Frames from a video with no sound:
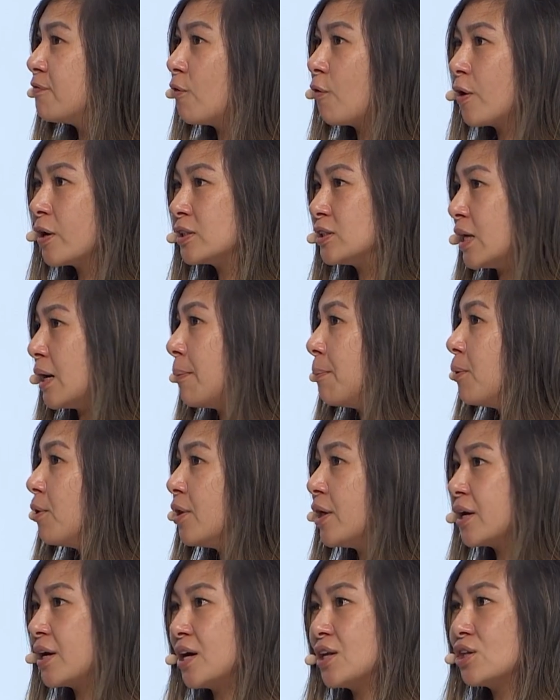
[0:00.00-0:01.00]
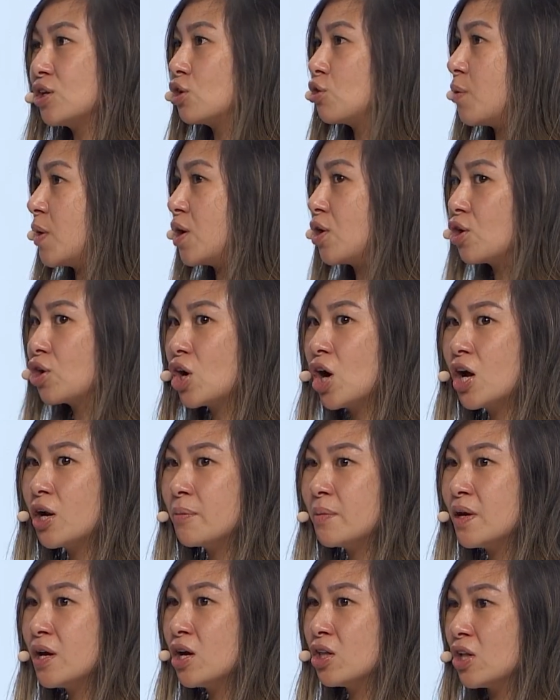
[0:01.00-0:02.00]
For example, like in the creator
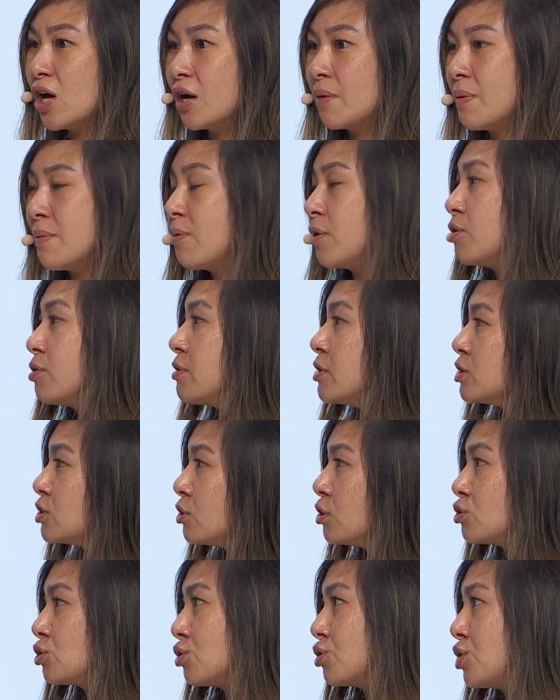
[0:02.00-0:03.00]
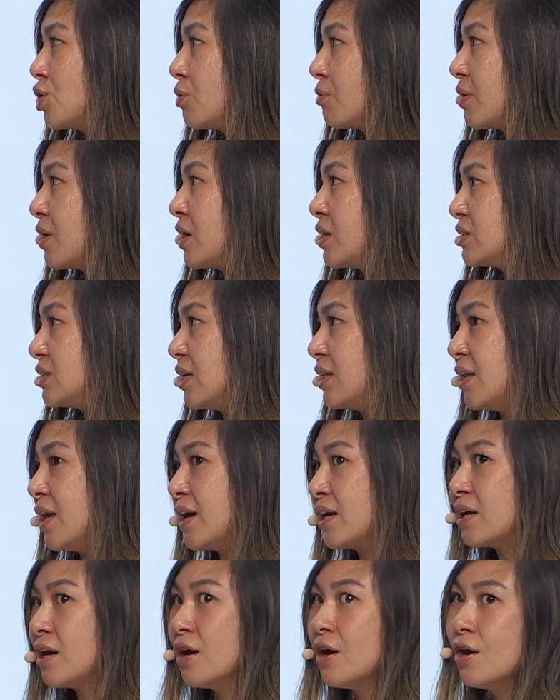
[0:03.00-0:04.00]
economy, a lot of people are doing social tokens and like